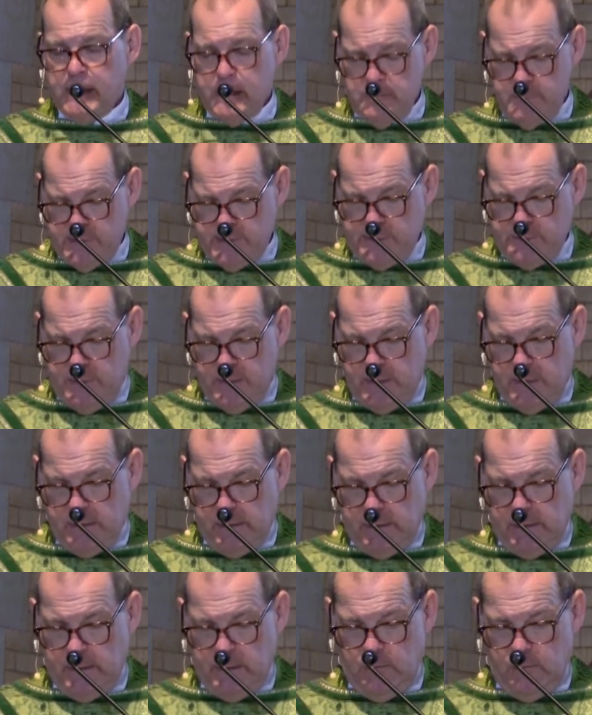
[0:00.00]
He must be
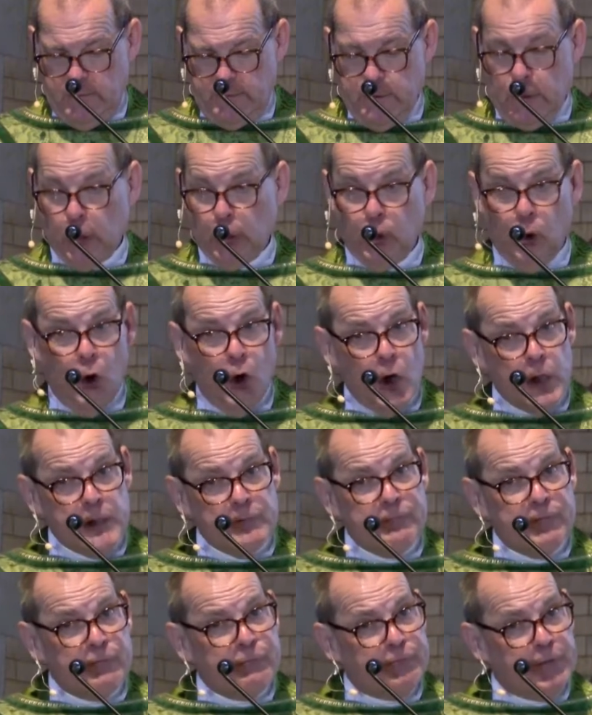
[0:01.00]
in league with the Lord
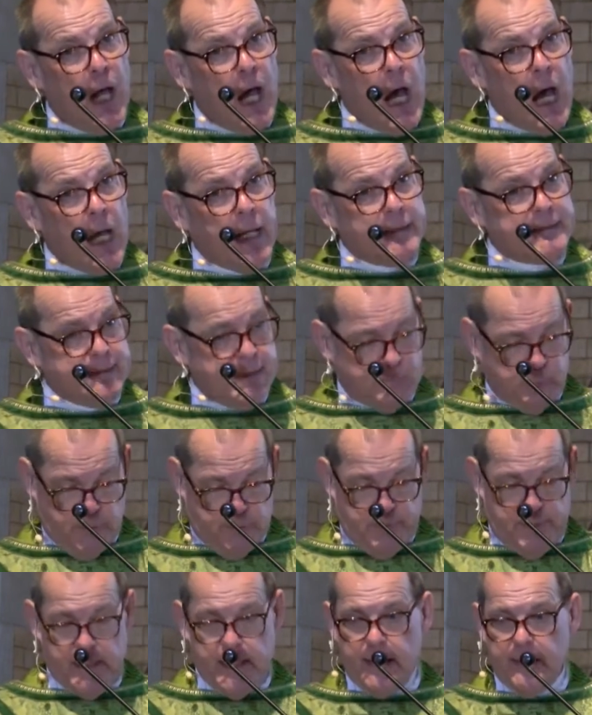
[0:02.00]
of the flies. That's
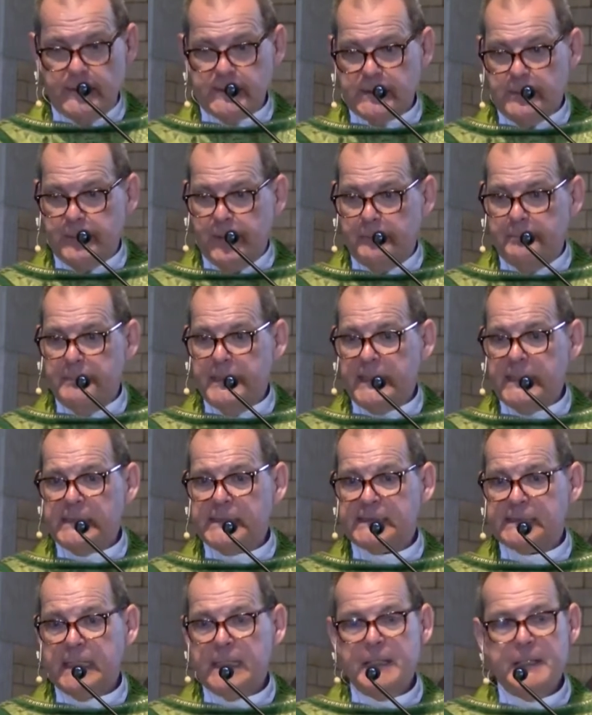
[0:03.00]
what Beelzebub
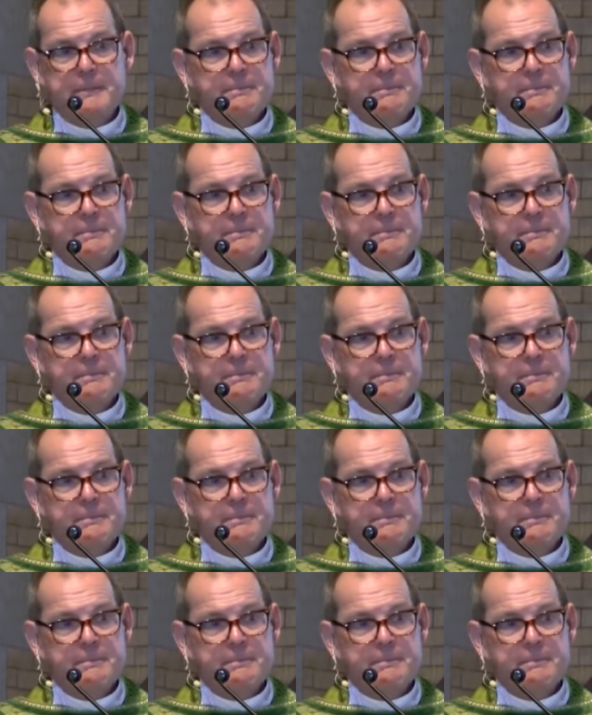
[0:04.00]
means.